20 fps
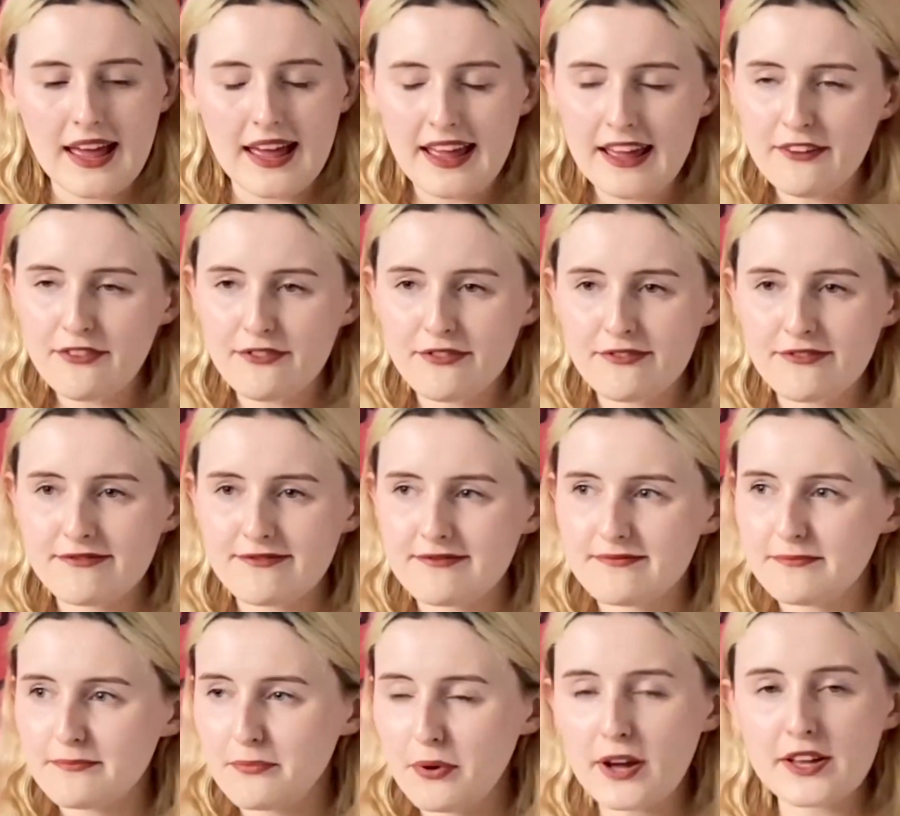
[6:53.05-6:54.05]
If
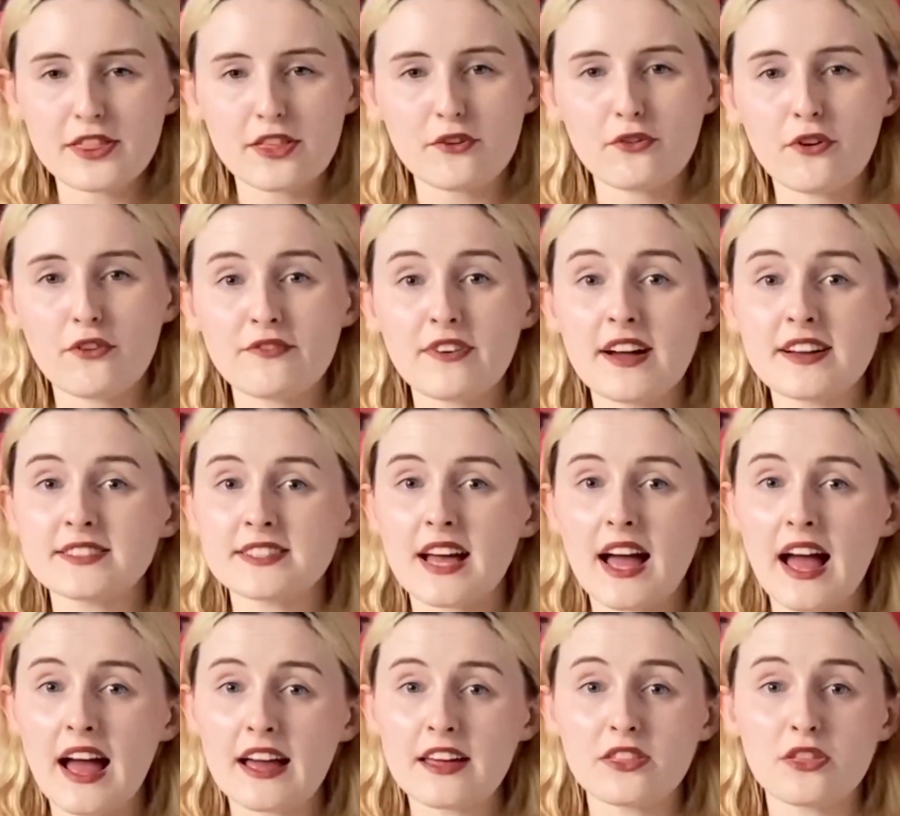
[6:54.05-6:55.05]
prior to the coronavirus,
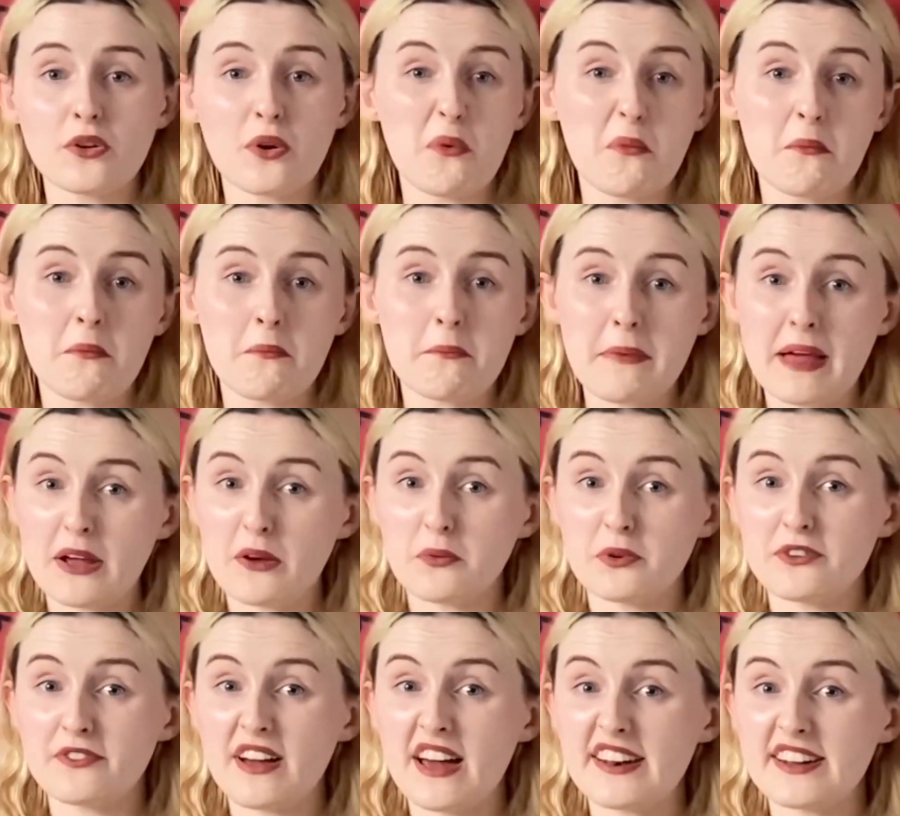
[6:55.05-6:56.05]
I thought Mick
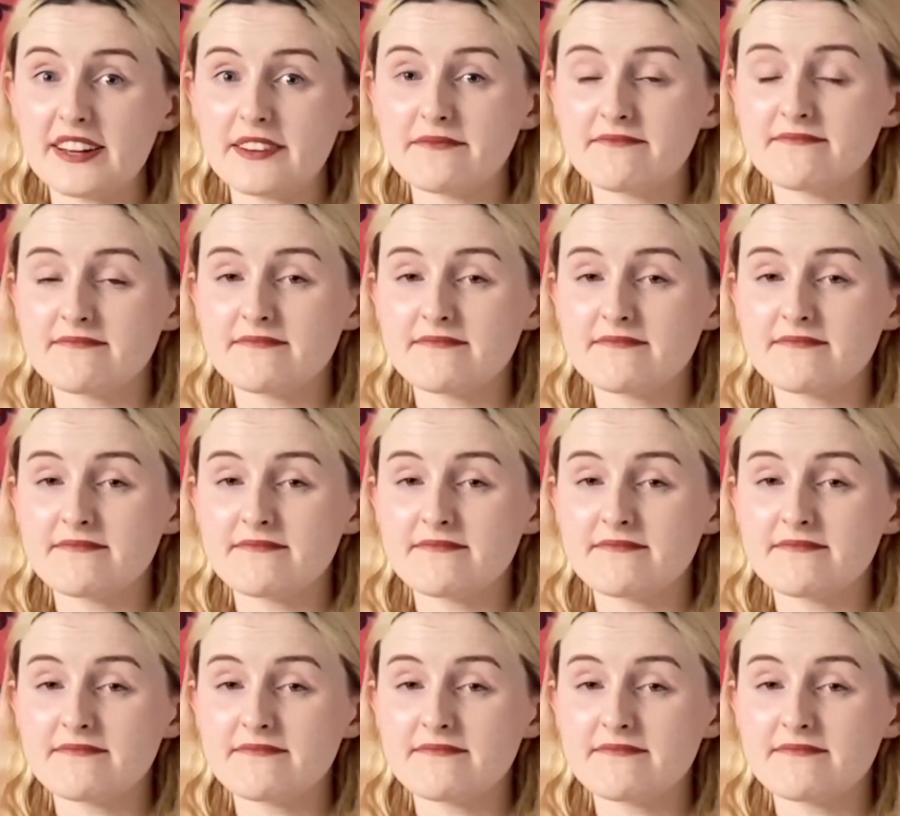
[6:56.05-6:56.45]
would have had it.